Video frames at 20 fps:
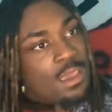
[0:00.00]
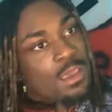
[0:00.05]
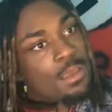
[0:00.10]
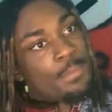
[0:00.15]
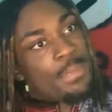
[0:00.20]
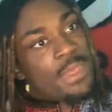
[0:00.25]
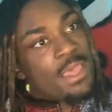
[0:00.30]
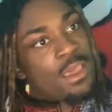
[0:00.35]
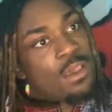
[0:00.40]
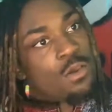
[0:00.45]

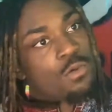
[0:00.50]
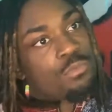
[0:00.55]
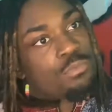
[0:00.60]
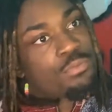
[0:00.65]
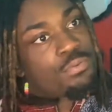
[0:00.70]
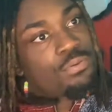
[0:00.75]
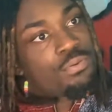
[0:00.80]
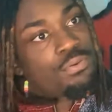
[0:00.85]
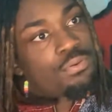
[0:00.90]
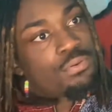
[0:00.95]
about,
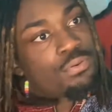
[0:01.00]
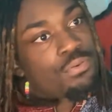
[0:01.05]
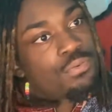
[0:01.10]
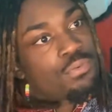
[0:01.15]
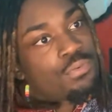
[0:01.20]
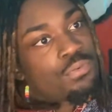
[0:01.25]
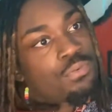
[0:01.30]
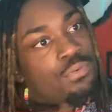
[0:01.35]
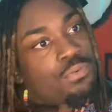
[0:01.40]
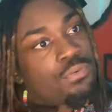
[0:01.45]

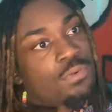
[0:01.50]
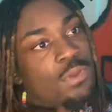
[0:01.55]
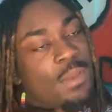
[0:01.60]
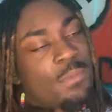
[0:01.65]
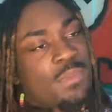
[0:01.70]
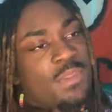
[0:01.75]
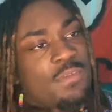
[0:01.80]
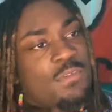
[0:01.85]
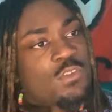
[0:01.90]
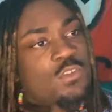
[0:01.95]
I
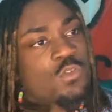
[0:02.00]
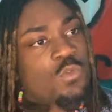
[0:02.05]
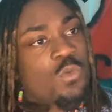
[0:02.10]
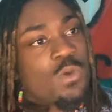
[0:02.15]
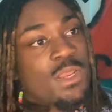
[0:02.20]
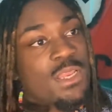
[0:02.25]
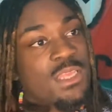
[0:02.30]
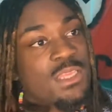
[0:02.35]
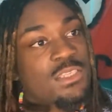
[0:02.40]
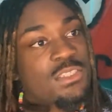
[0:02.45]
believe it was
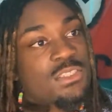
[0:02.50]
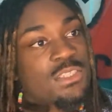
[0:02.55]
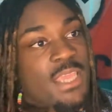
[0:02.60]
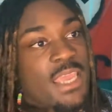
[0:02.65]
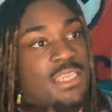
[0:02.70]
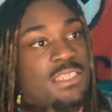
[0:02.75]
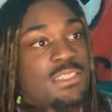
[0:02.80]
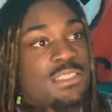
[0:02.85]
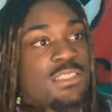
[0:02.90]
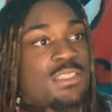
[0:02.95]
1 inch,
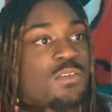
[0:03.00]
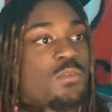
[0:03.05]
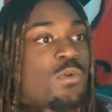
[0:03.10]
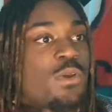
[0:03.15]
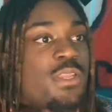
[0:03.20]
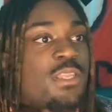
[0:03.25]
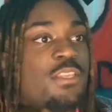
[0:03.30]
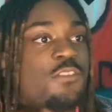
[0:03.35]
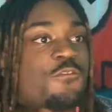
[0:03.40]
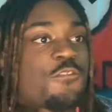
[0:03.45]
actually
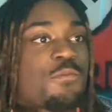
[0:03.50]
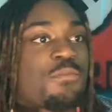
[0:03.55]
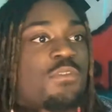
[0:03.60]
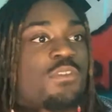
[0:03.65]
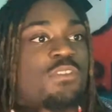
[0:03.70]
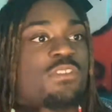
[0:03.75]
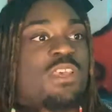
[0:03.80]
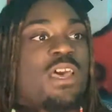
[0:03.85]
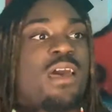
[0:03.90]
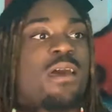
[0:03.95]
1 inch from
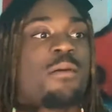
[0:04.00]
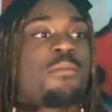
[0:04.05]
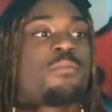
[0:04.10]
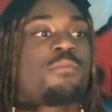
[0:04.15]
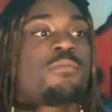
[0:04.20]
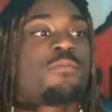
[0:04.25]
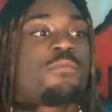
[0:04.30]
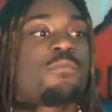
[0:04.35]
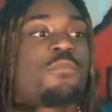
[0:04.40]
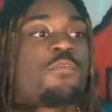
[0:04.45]
the top
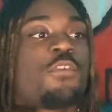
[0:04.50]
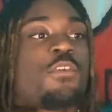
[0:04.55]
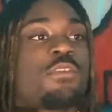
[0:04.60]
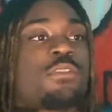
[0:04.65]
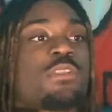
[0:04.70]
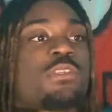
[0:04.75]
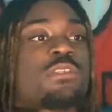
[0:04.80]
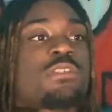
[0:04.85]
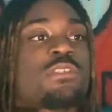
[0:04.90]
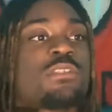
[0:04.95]

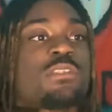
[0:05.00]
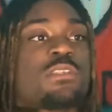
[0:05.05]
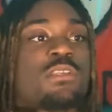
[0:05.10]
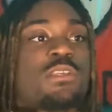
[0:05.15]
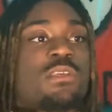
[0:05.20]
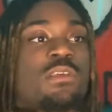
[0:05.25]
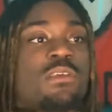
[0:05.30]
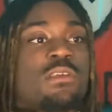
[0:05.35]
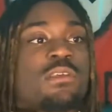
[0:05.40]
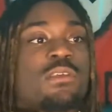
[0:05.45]
furthest,
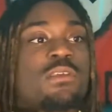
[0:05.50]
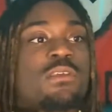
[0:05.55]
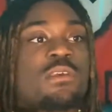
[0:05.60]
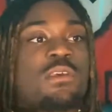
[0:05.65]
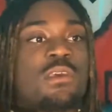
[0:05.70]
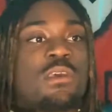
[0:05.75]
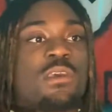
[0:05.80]
the